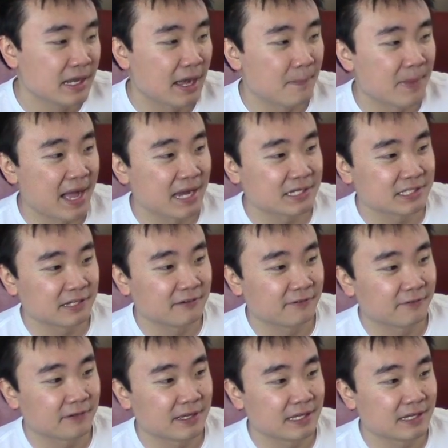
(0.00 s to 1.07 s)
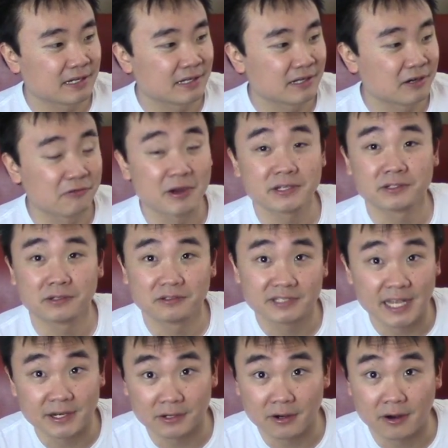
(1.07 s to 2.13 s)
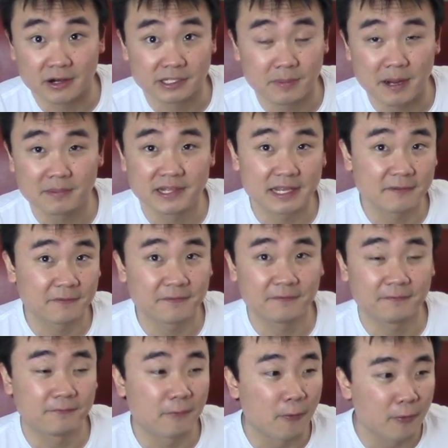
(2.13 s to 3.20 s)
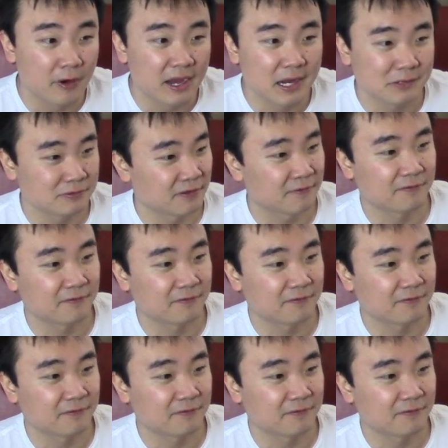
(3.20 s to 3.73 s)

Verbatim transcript: a box of uh, original Zenda cards, probably like $400,